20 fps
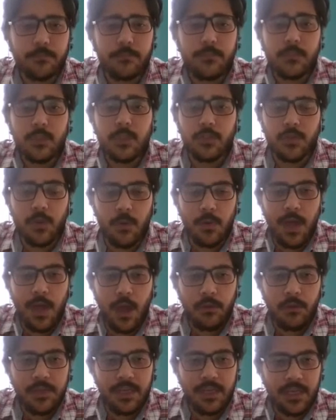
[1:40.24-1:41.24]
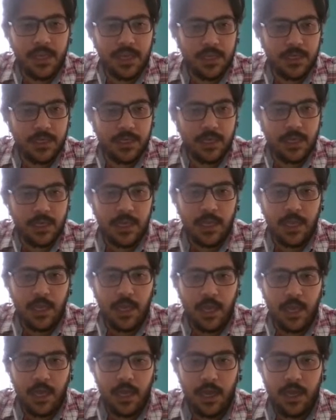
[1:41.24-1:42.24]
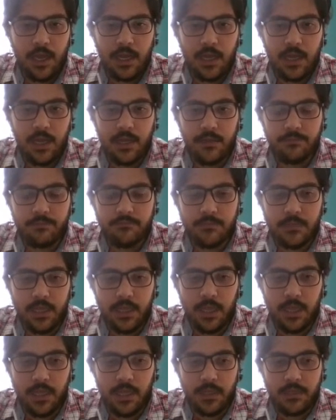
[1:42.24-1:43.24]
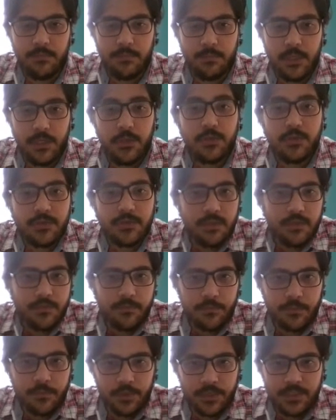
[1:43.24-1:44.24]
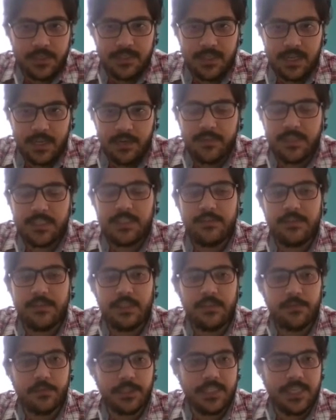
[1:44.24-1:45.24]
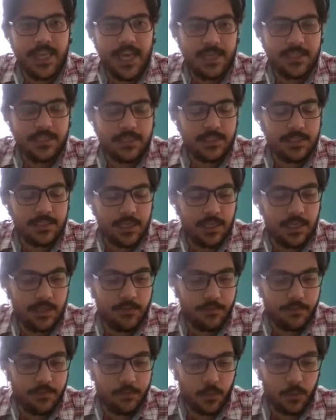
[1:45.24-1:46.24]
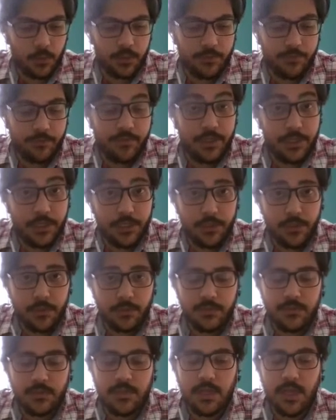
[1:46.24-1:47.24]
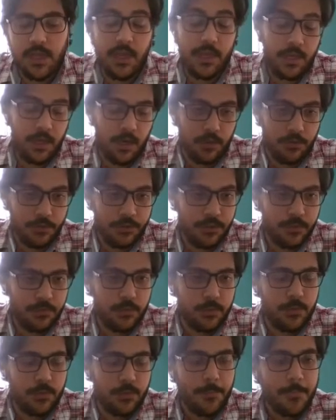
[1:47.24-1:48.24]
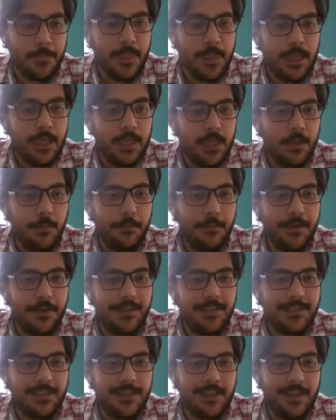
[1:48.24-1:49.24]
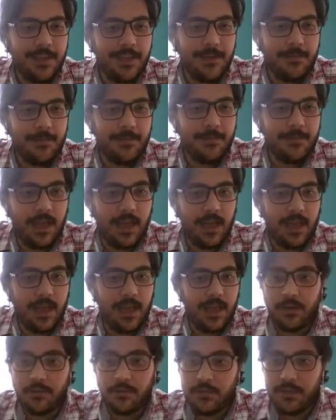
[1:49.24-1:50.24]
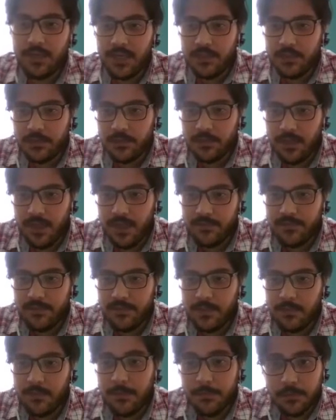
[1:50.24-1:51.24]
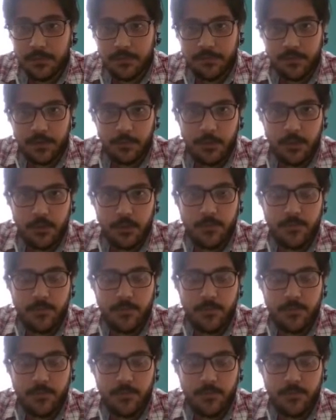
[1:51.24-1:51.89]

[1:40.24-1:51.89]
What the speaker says: So how they can be used for this kind of activities, for text and for videos and audios. But I would also like to have some input from you.